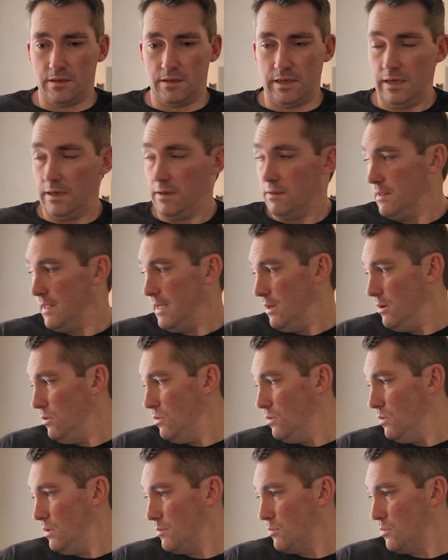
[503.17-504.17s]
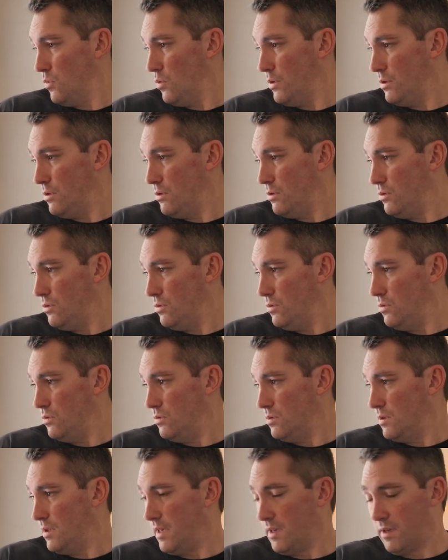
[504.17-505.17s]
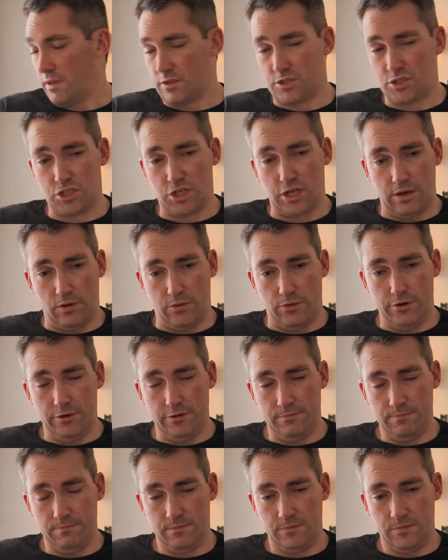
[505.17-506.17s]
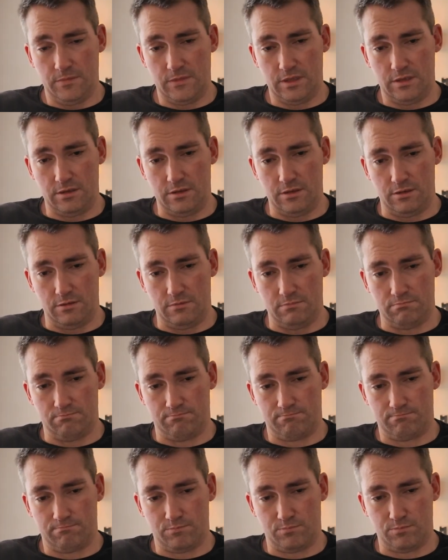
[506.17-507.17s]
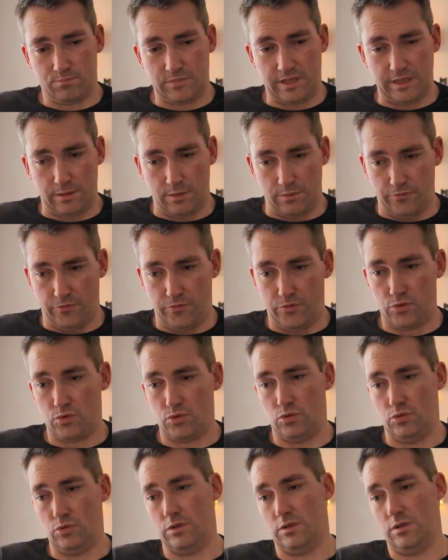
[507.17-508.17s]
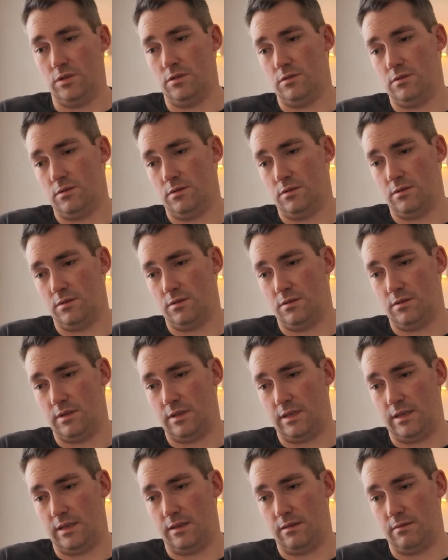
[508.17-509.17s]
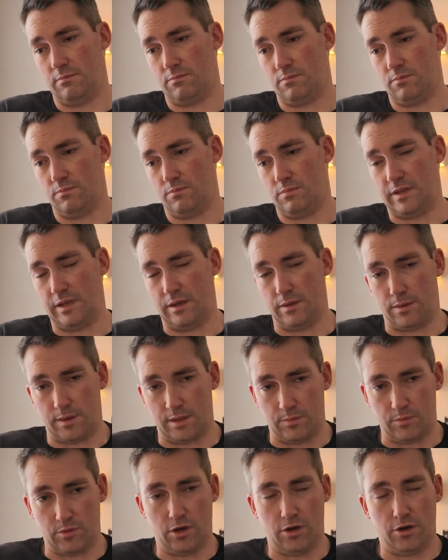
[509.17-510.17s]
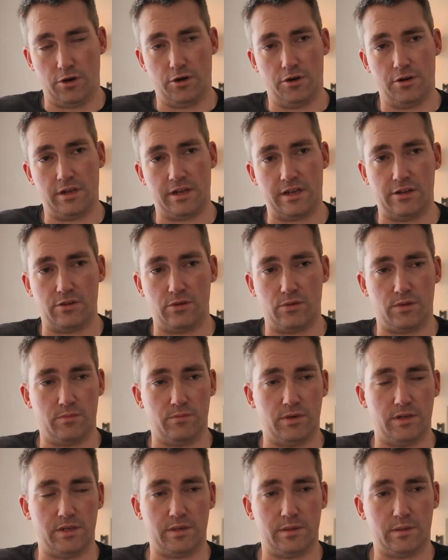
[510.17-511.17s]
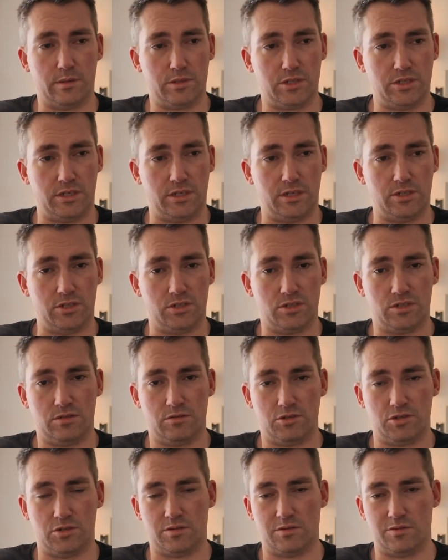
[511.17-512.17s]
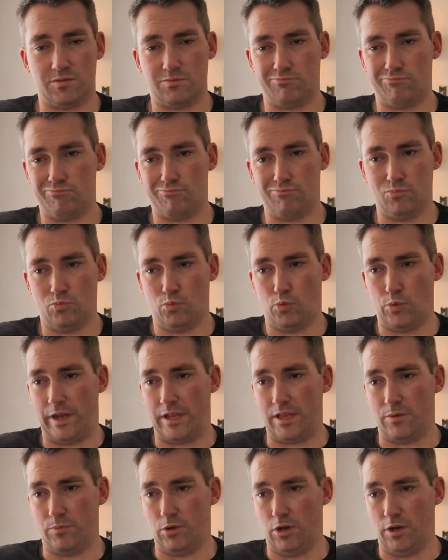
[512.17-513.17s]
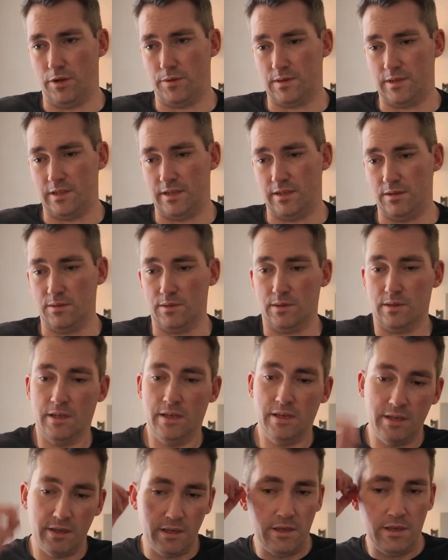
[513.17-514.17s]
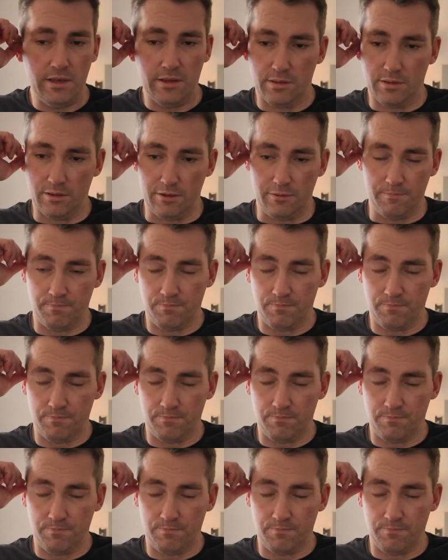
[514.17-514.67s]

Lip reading: Yeah, now I'm going to take a shower, get some food, get a SIM card. I gotta do some money exchange, just random odds and ends. So